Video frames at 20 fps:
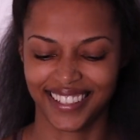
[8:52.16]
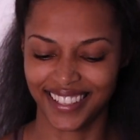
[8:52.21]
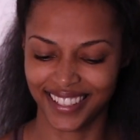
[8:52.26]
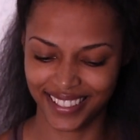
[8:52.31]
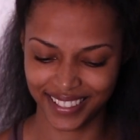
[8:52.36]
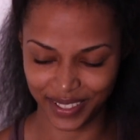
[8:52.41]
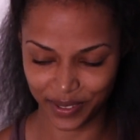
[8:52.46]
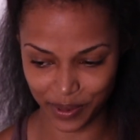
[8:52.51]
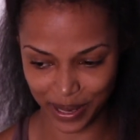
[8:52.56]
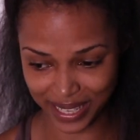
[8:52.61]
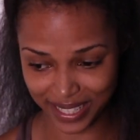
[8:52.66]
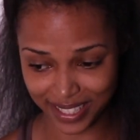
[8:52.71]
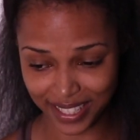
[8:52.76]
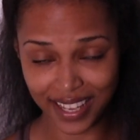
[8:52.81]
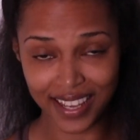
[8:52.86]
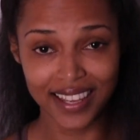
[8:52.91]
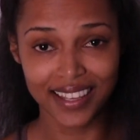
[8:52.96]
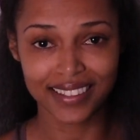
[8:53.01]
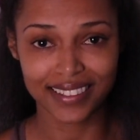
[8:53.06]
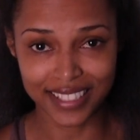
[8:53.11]
Anyways,
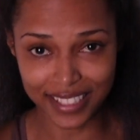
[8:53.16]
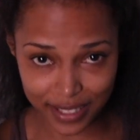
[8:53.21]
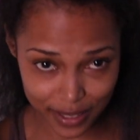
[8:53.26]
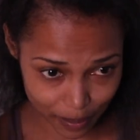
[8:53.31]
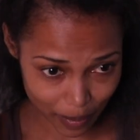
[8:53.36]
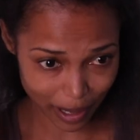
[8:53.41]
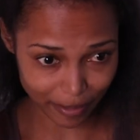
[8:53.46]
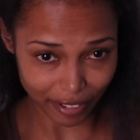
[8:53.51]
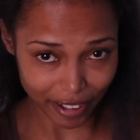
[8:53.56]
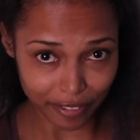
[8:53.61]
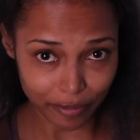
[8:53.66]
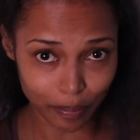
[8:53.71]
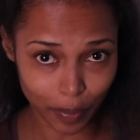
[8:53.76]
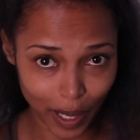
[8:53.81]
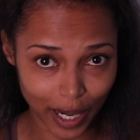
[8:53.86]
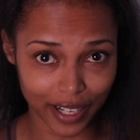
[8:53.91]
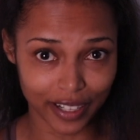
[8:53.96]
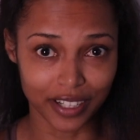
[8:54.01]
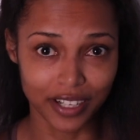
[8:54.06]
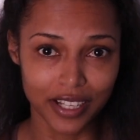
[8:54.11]
this is my rough
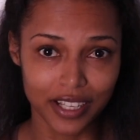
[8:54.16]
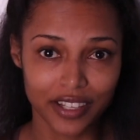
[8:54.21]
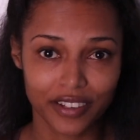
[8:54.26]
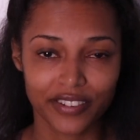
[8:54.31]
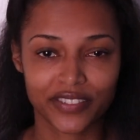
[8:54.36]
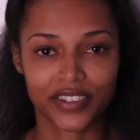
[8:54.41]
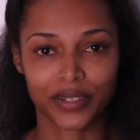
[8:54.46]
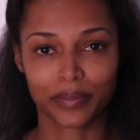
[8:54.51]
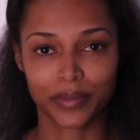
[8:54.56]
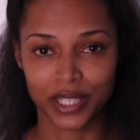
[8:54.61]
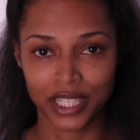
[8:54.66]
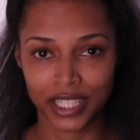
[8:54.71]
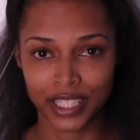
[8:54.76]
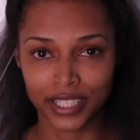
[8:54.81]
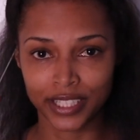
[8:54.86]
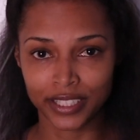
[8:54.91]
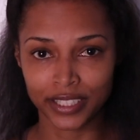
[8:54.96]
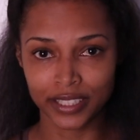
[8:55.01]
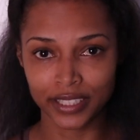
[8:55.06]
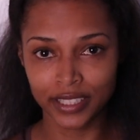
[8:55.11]
part from
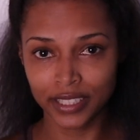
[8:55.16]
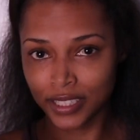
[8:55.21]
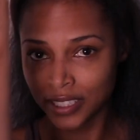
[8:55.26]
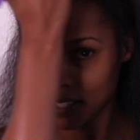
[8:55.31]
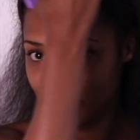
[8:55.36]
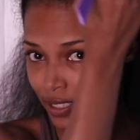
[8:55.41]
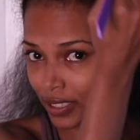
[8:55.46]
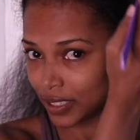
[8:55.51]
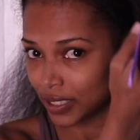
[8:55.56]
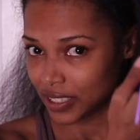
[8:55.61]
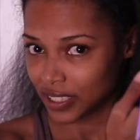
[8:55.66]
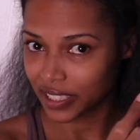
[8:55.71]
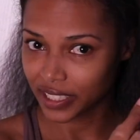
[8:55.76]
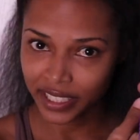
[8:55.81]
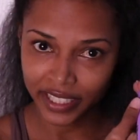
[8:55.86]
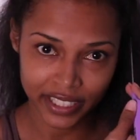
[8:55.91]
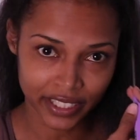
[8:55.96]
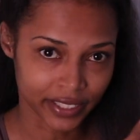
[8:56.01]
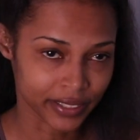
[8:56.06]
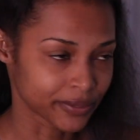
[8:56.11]
ear
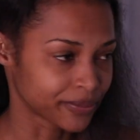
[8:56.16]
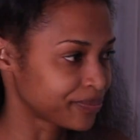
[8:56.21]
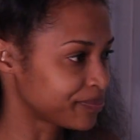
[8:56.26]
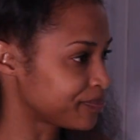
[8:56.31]
to ear.